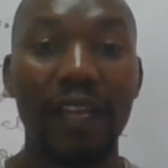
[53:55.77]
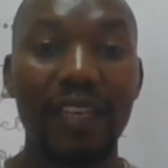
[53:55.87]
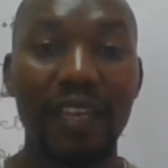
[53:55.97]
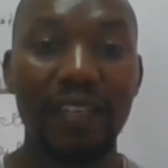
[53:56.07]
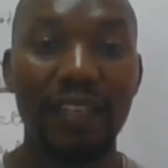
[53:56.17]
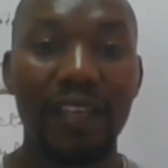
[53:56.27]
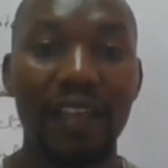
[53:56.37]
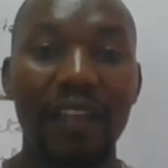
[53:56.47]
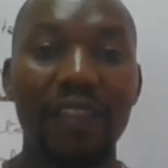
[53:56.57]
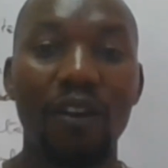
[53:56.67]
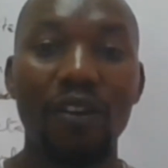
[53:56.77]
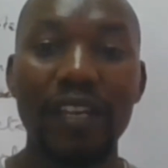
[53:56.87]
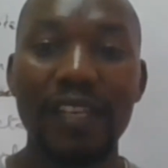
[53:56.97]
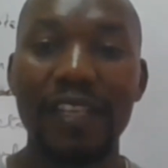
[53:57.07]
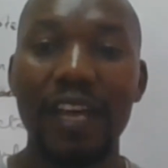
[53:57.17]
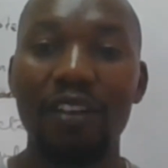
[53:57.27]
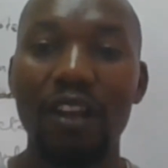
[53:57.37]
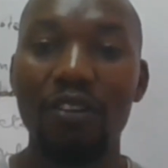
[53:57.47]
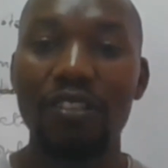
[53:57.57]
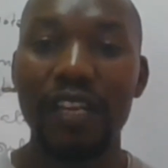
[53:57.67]
again, the auditors are
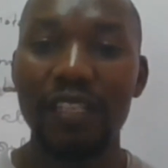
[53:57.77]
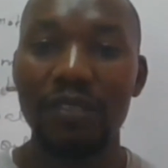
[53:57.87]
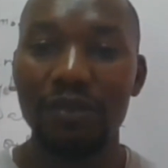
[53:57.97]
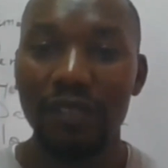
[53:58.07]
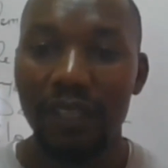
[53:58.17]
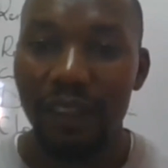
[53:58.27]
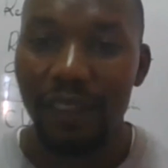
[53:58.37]
now trying to,